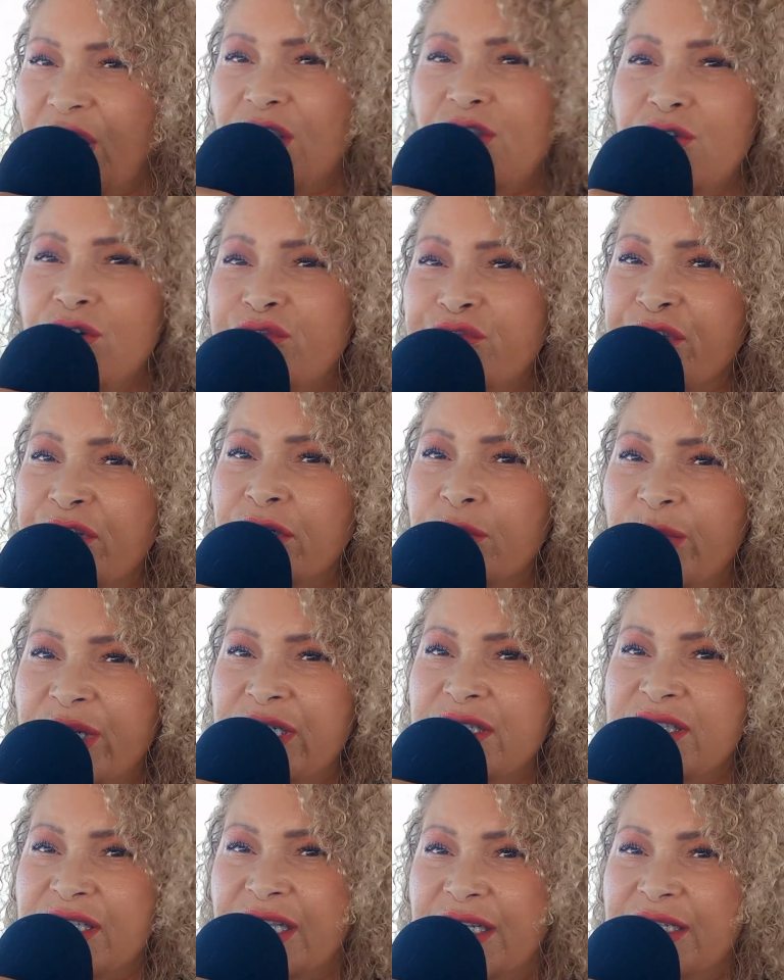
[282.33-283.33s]
You'll feel when
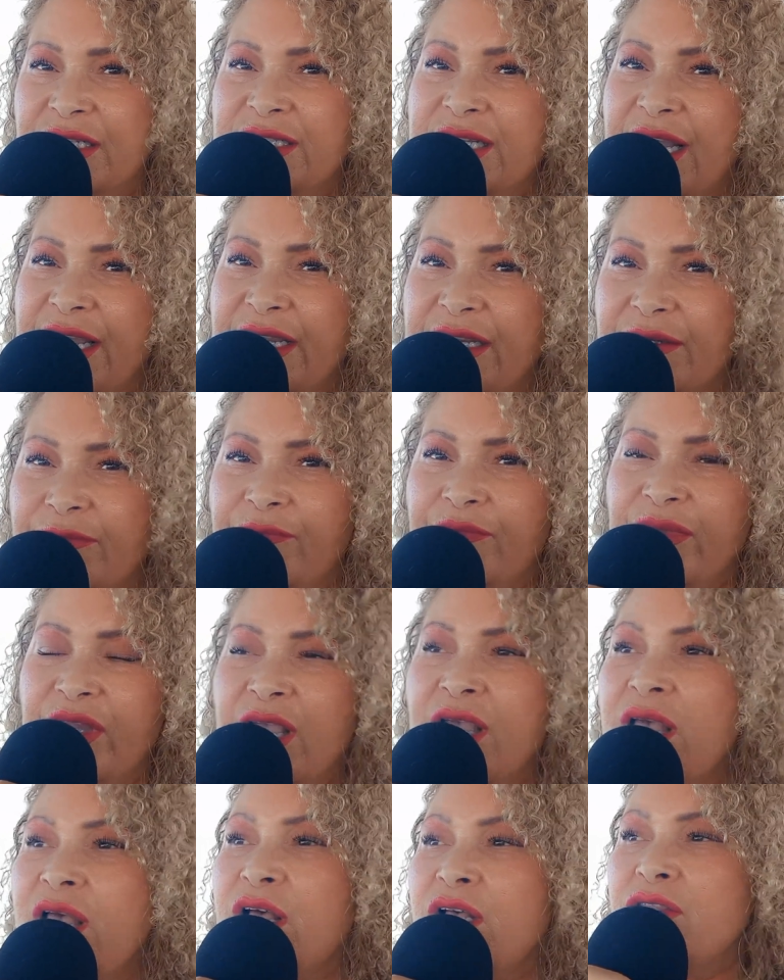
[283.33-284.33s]
it's getting tight.
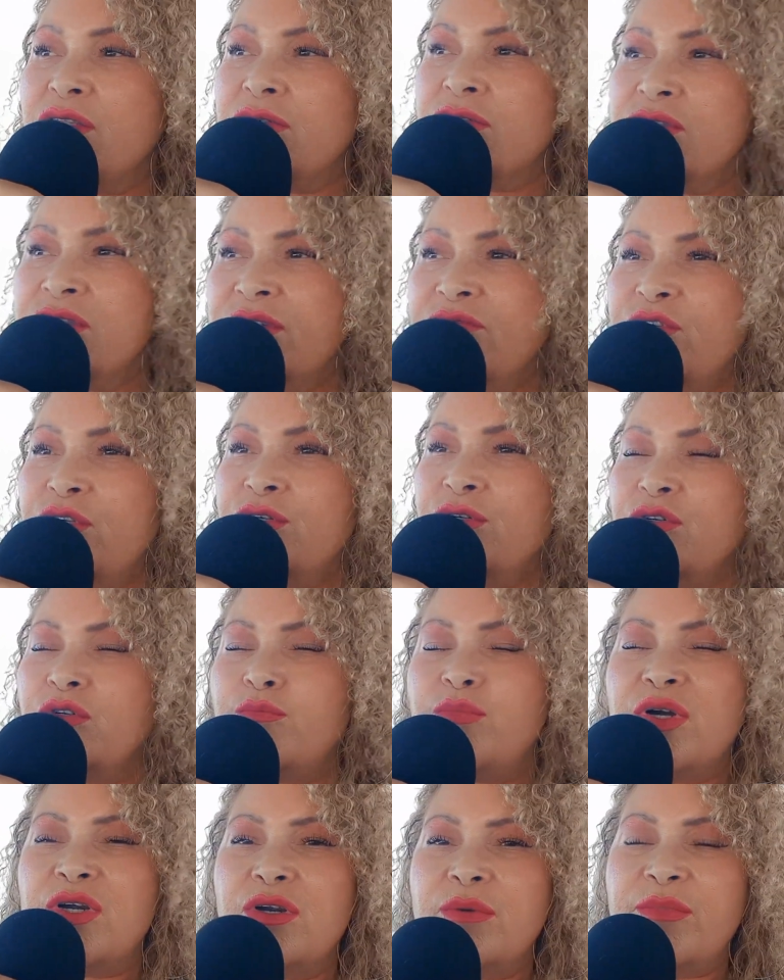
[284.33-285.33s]
Those of you who
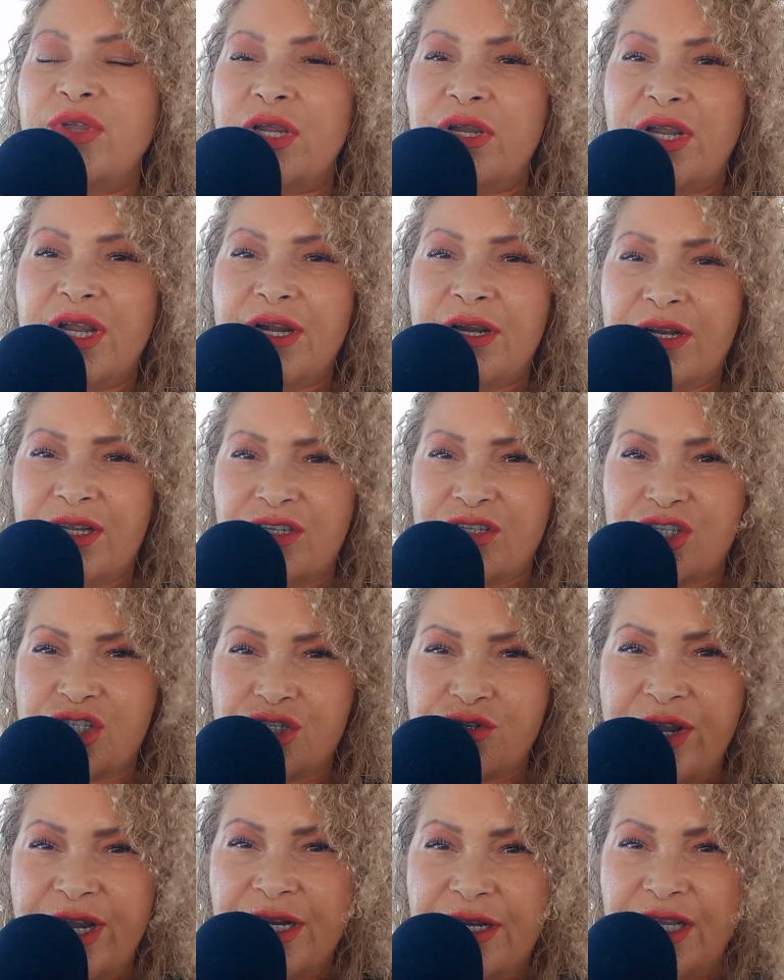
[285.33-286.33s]
perm your hair, you're
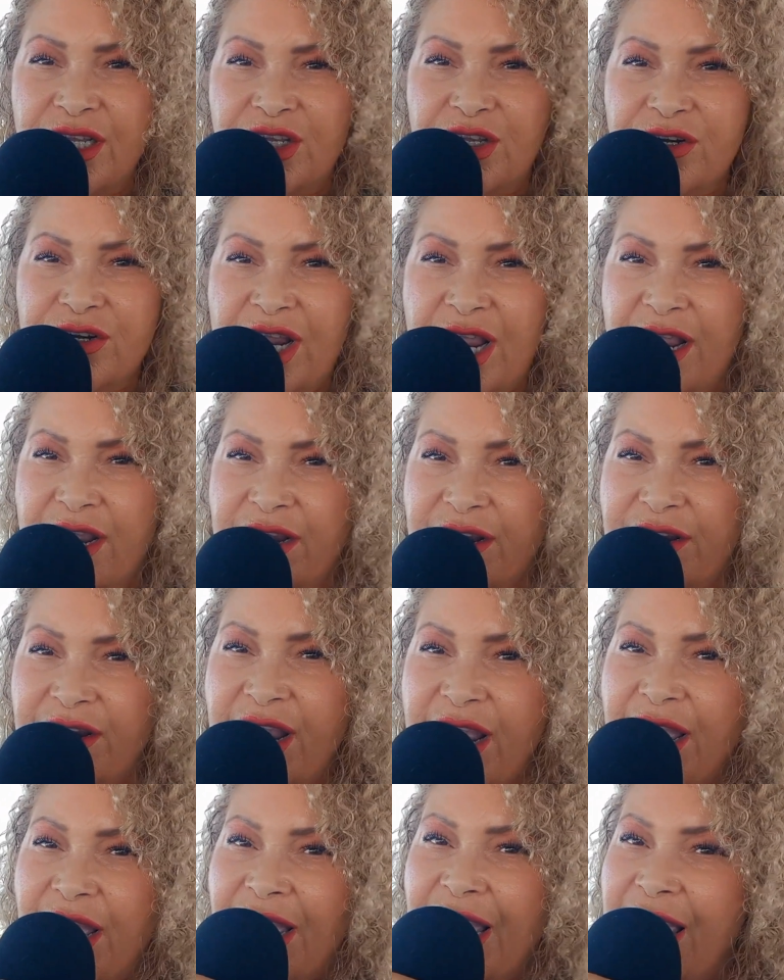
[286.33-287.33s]
straightening your hair,
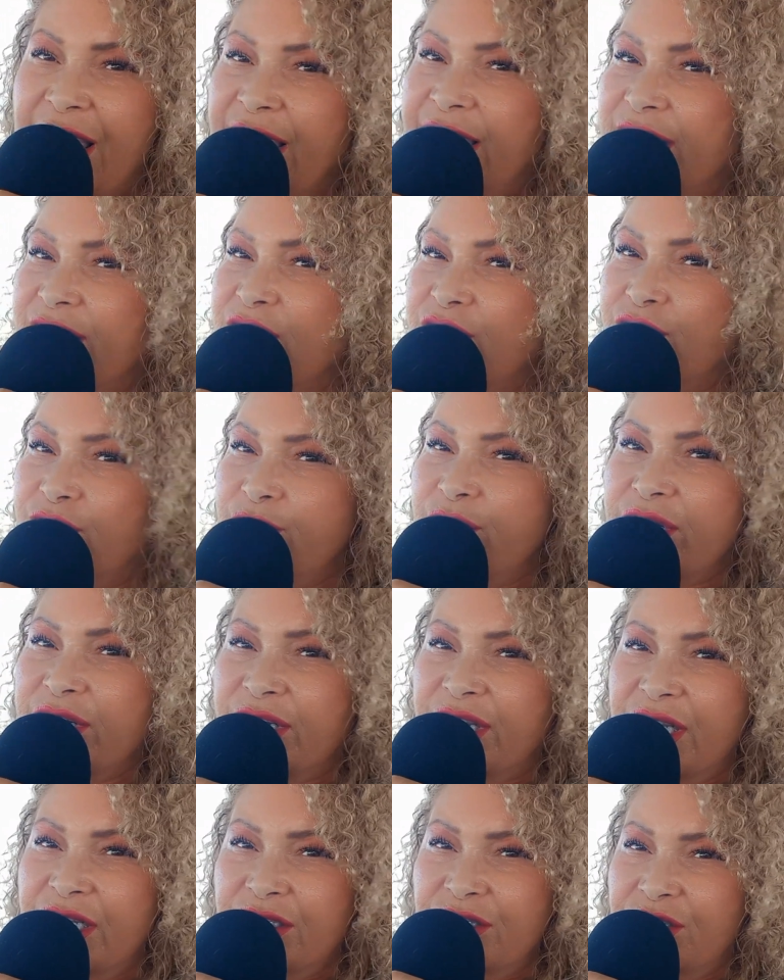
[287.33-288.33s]
and you are
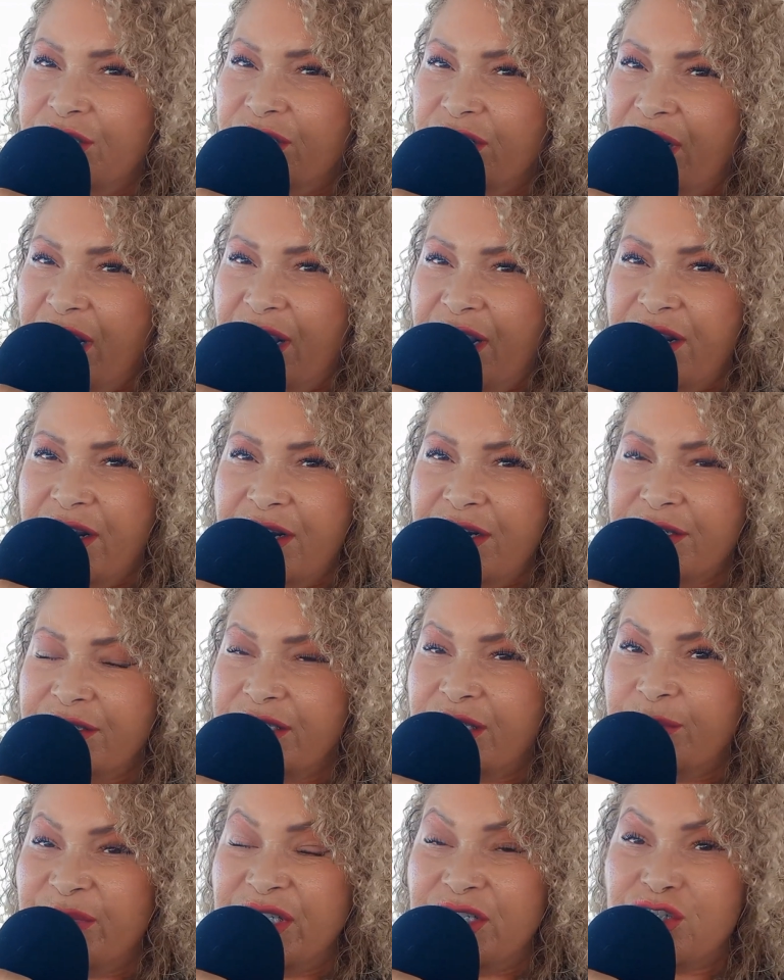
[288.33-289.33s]
getting your hair
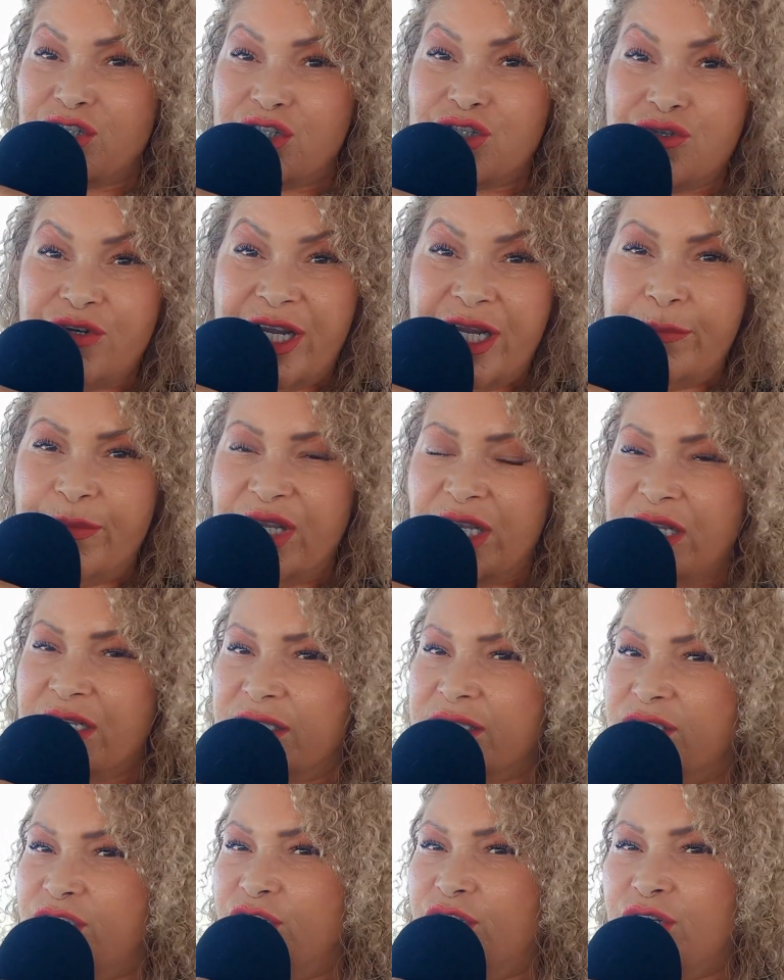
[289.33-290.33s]
to be straight
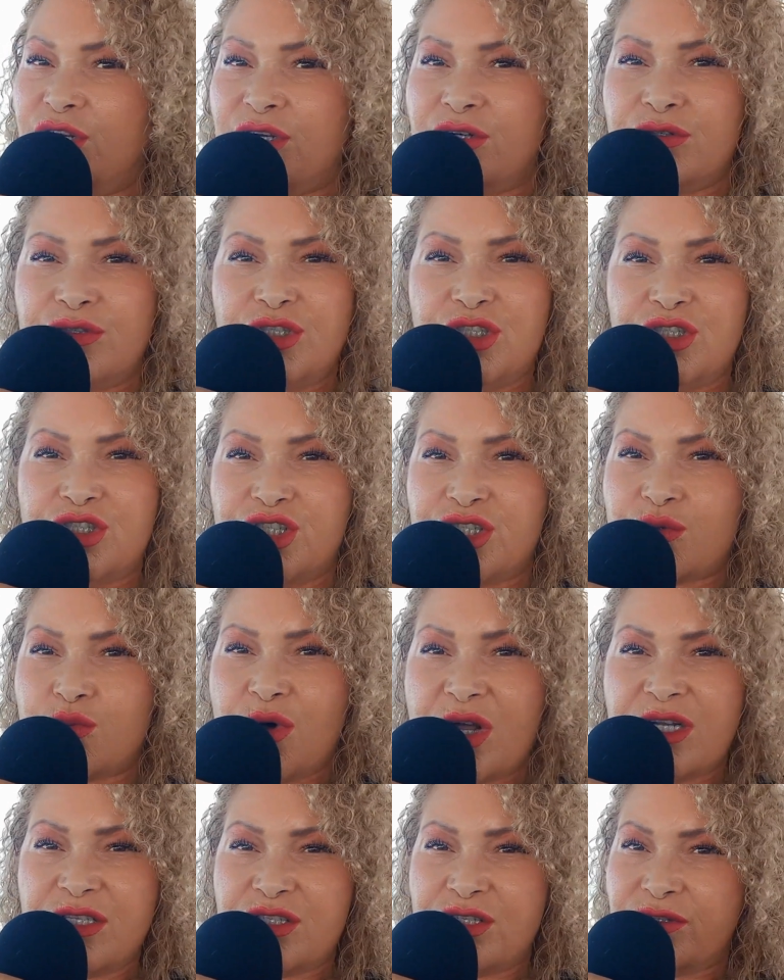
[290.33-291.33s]
because, you just
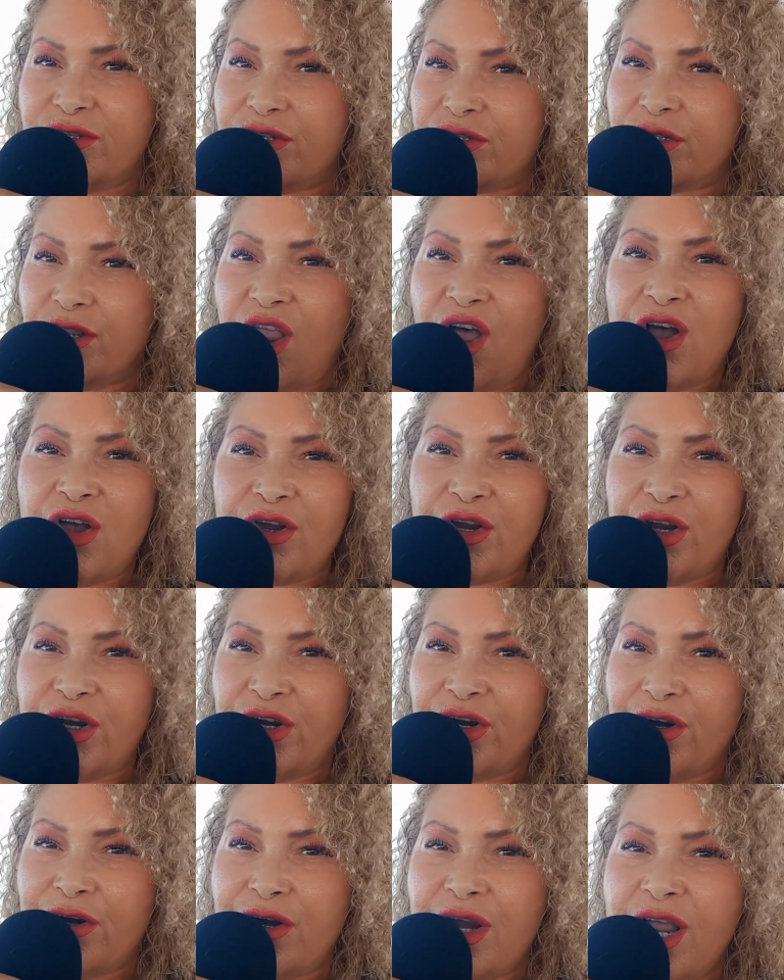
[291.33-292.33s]
want it to look
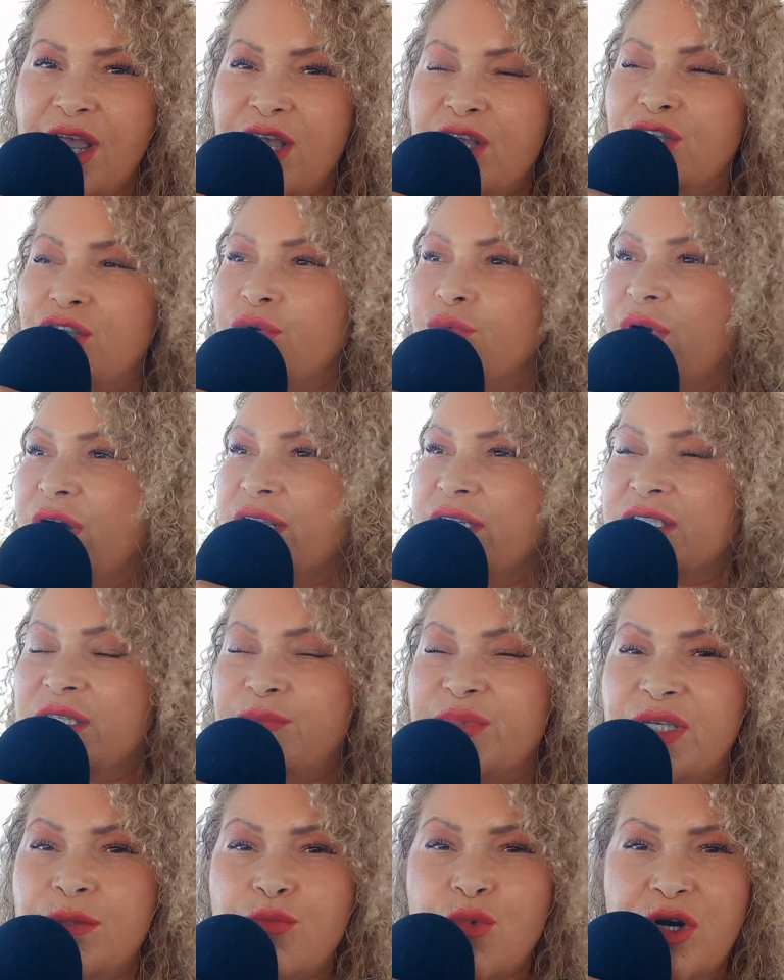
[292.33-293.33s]
longer, you want it to
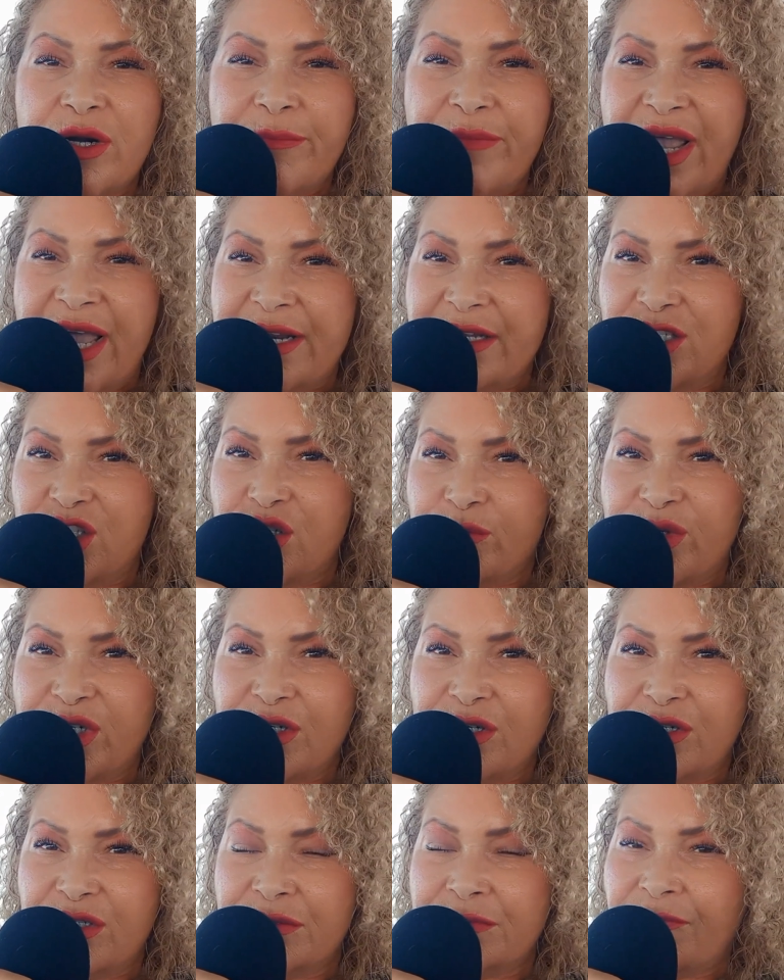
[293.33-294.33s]
be more
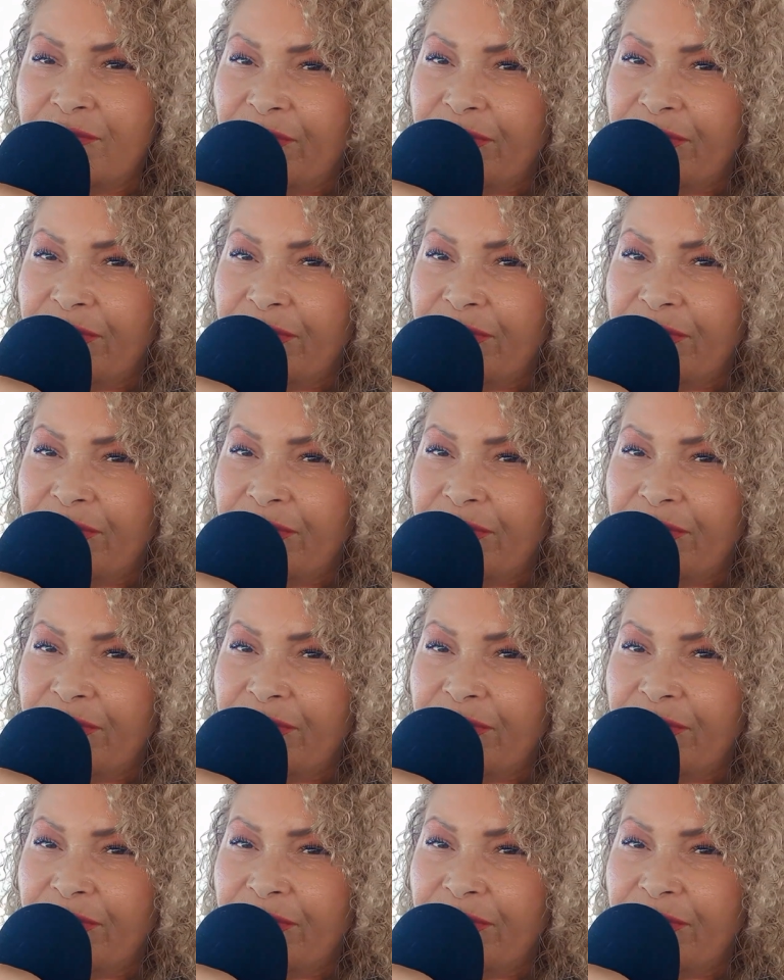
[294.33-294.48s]
manageable.